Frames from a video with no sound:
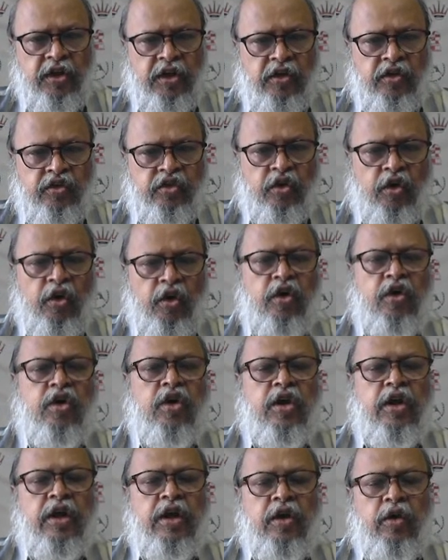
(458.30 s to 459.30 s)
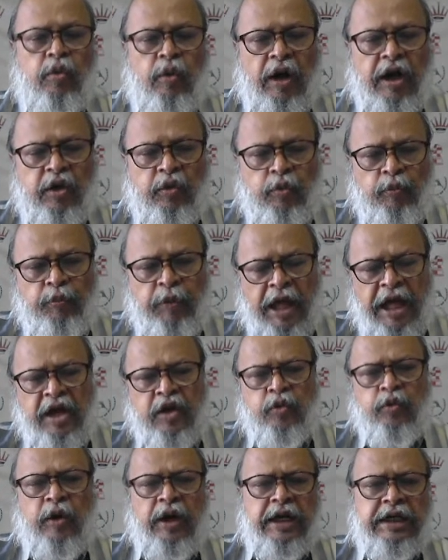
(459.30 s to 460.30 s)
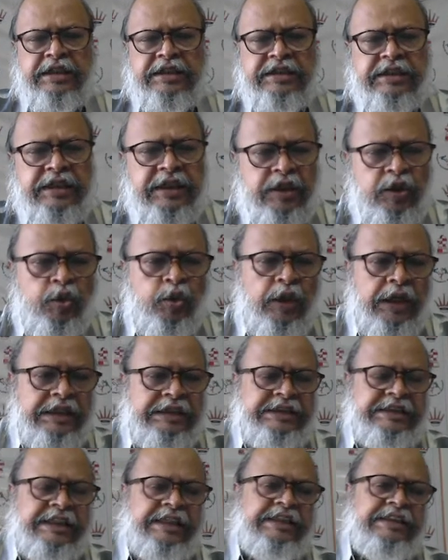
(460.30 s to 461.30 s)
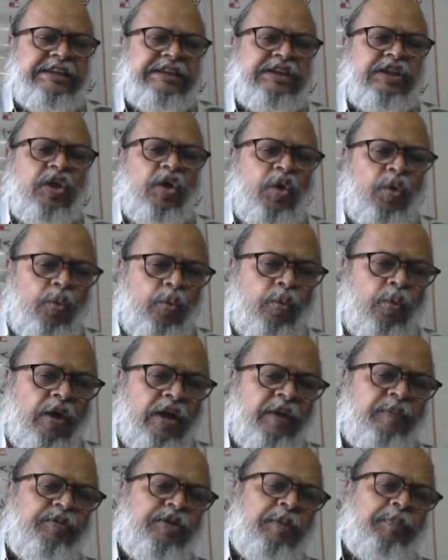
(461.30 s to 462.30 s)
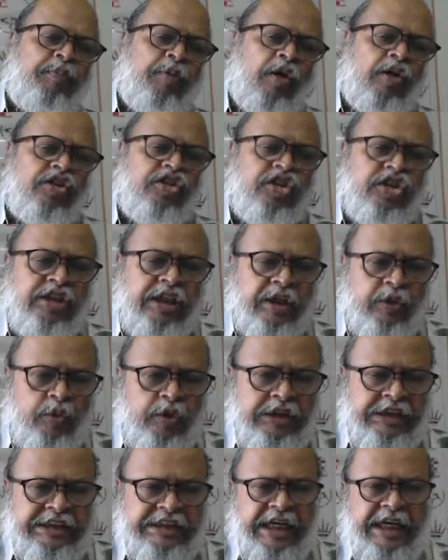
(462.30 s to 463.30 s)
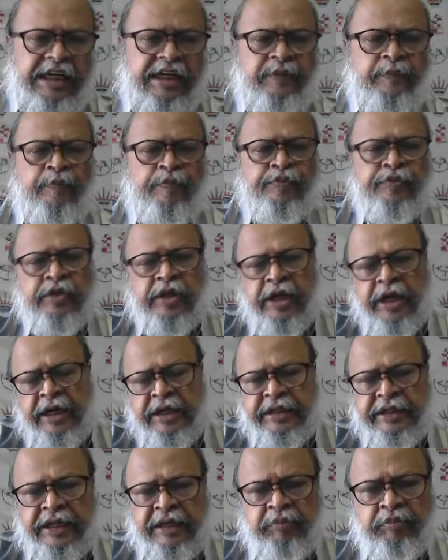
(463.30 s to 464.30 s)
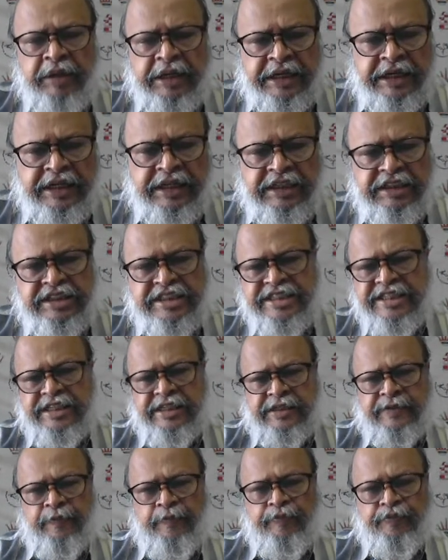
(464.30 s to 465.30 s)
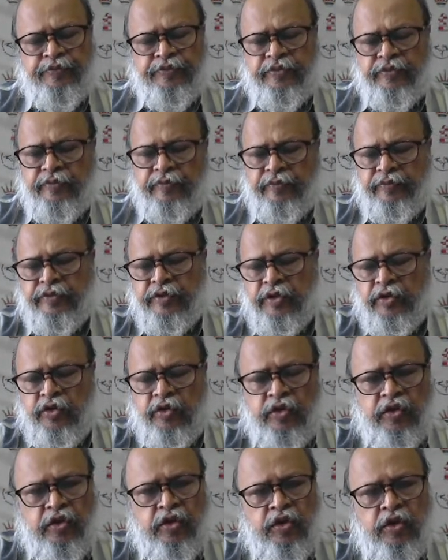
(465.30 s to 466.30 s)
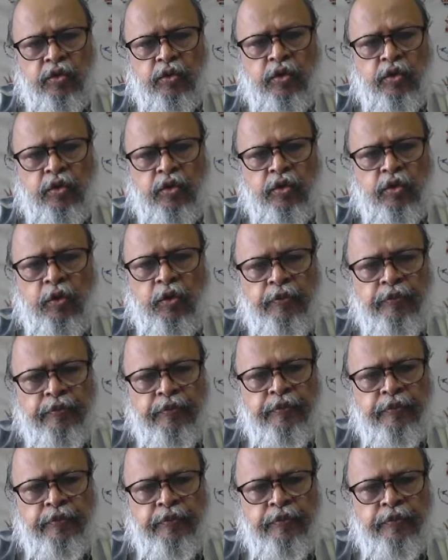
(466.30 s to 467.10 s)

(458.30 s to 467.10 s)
So what Black wants to exchange one of the pawns on the queen side and then make it easier. Good move.